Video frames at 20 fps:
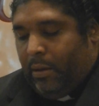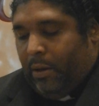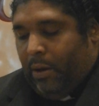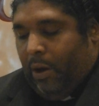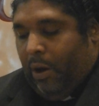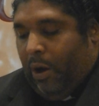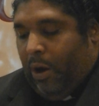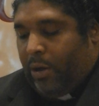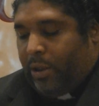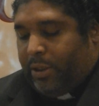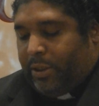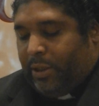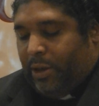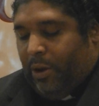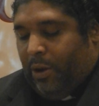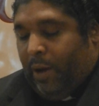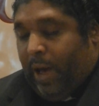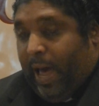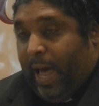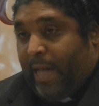Also,
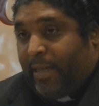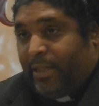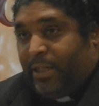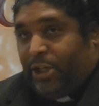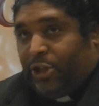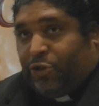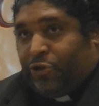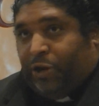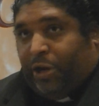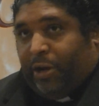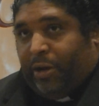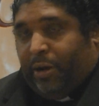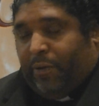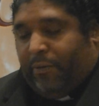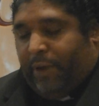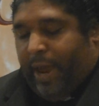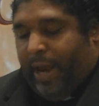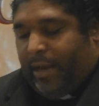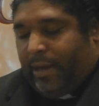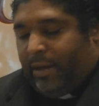our district
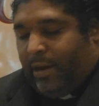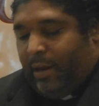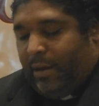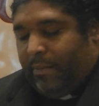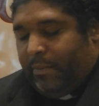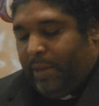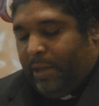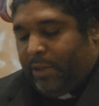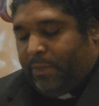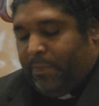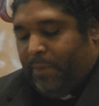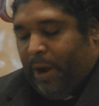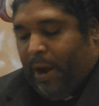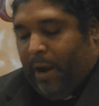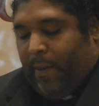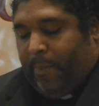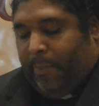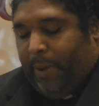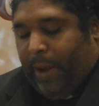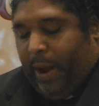director, Ms.
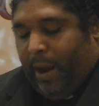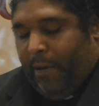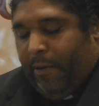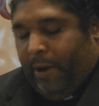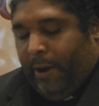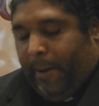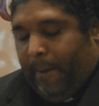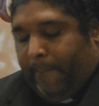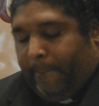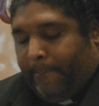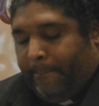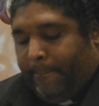Mary Perry,